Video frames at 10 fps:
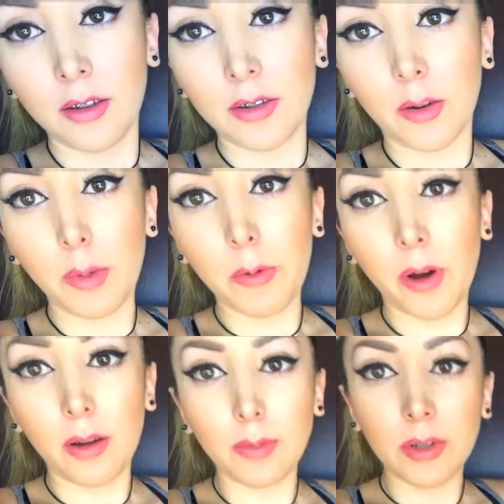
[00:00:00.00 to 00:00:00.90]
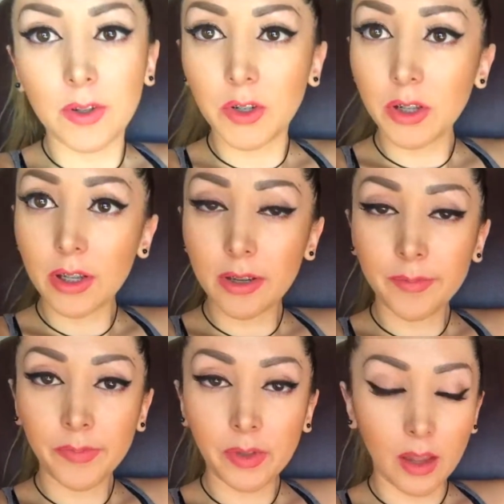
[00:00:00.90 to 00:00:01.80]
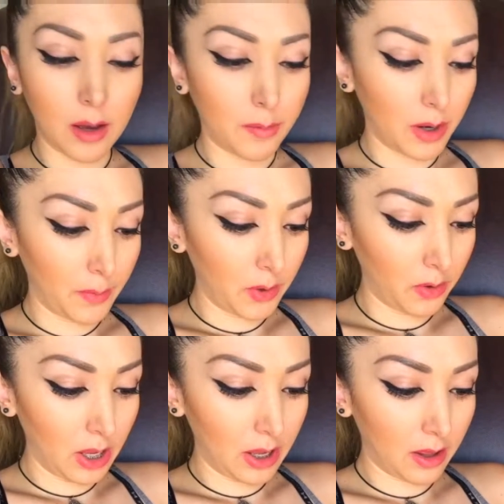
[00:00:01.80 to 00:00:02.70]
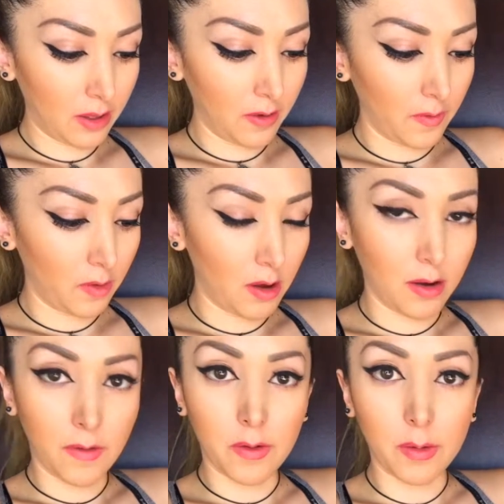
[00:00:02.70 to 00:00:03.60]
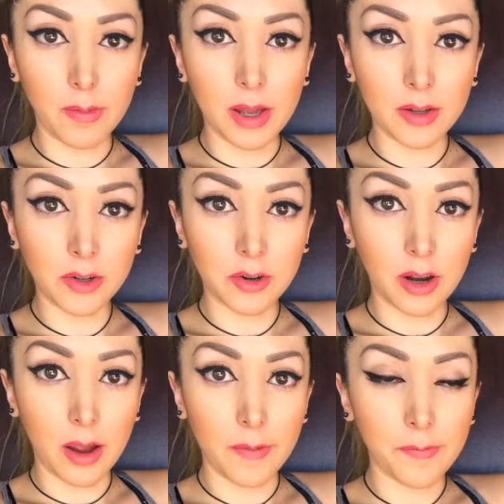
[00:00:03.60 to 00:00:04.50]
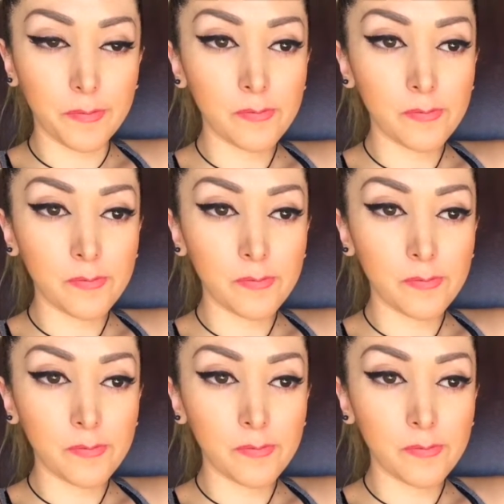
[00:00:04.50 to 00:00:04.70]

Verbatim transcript: So meanwhile, I'm just chilling. I'm uploading the vlog from yesterday.